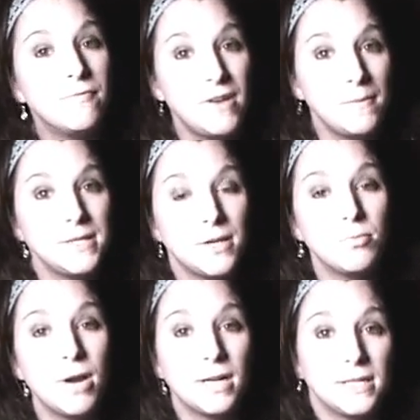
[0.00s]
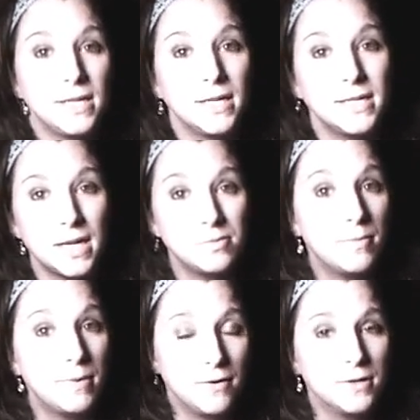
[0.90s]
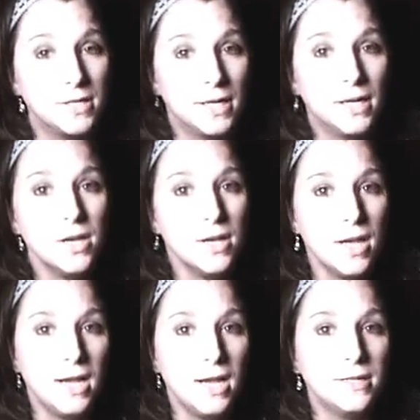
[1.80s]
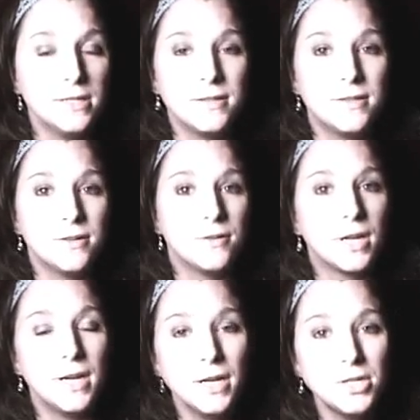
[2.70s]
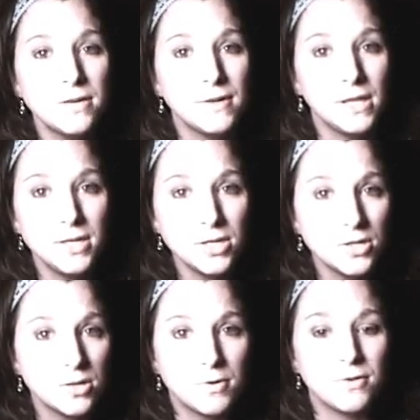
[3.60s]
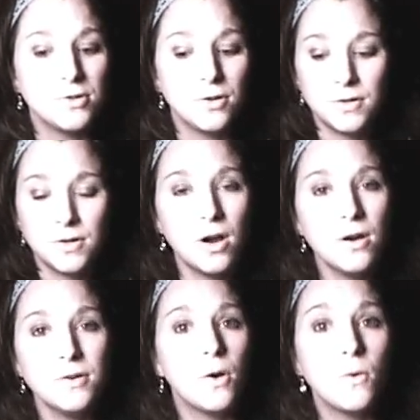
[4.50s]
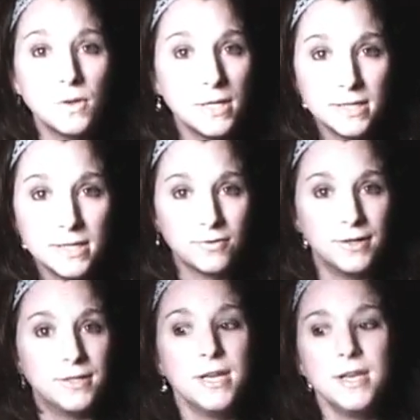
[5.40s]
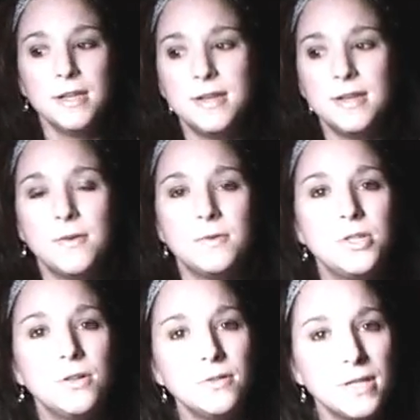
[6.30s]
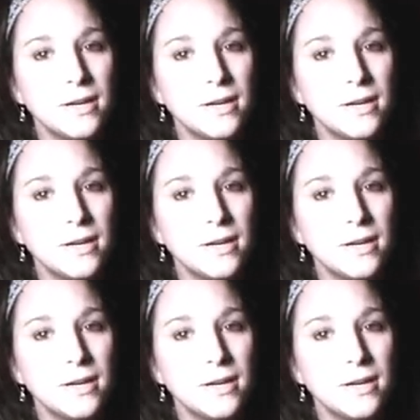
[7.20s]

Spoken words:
families that are practicing attachment parenting, and their connection and relationship with their children are totally different. Now, children